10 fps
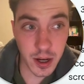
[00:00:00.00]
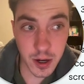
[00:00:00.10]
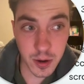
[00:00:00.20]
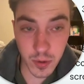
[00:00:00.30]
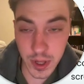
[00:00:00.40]

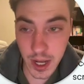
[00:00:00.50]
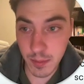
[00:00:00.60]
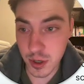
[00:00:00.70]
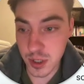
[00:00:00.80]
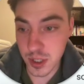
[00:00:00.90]
When that
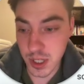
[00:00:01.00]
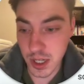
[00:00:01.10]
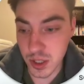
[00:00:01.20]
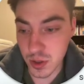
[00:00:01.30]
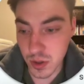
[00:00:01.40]
person's getting
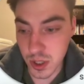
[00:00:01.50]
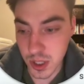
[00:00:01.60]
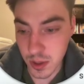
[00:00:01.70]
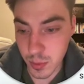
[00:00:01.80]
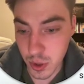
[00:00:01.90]
sold into
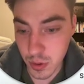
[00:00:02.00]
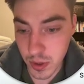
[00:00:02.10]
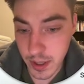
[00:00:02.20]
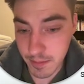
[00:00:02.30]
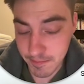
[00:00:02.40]
the
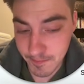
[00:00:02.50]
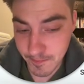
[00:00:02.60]
program,